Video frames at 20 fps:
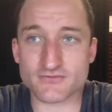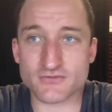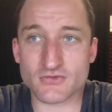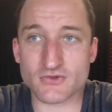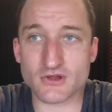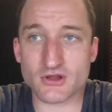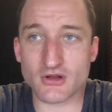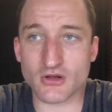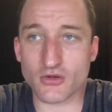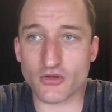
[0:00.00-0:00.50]

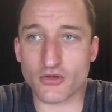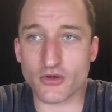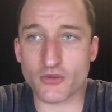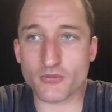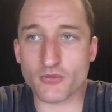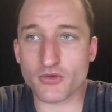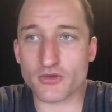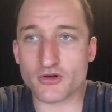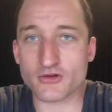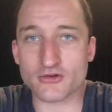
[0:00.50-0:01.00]
you know, the,
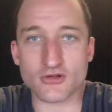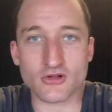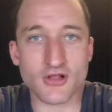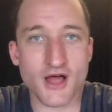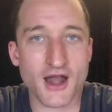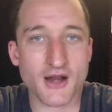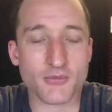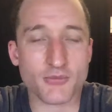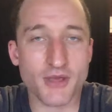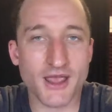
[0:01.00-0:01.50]
there's a
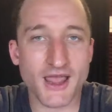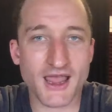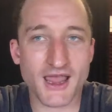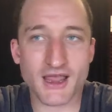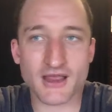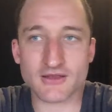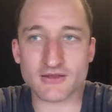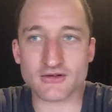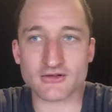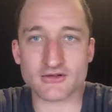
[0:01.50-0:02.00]
lot of
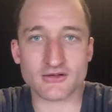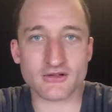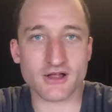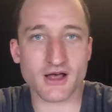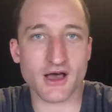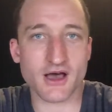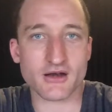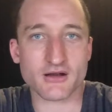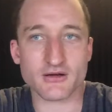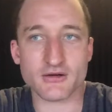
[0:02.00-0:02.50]
pain, there's a
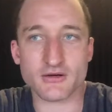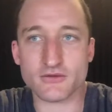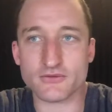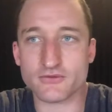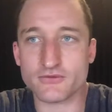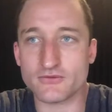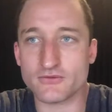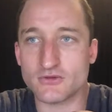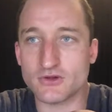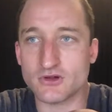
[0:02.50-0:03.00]
lot of,
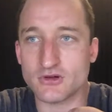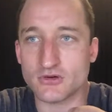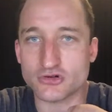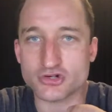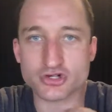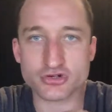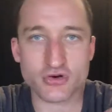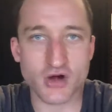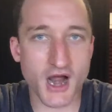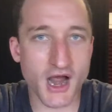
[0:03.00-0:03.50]
you know,
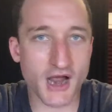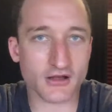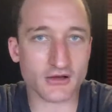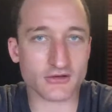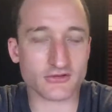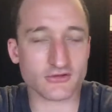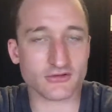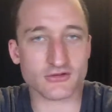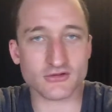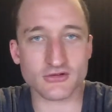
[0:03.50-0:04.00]

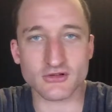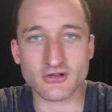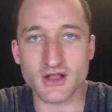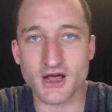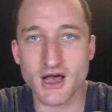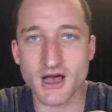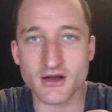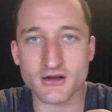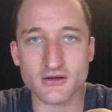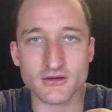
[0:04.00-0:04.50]
trials, and there's a
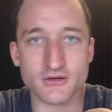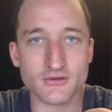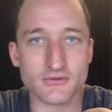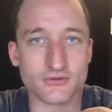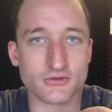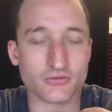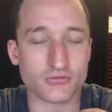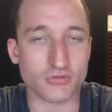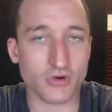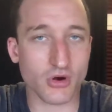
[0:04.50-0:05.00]
lot of
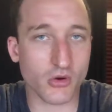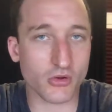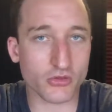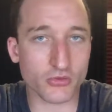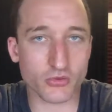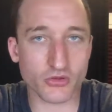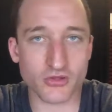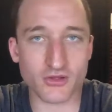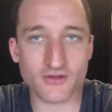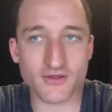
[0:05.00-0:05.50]
growth
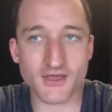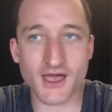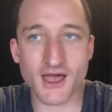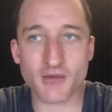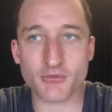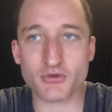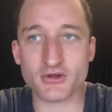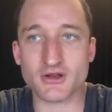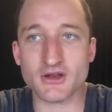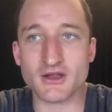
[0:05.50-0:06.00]
within that,
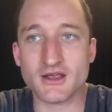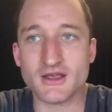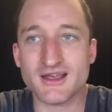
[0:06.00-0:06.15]
but,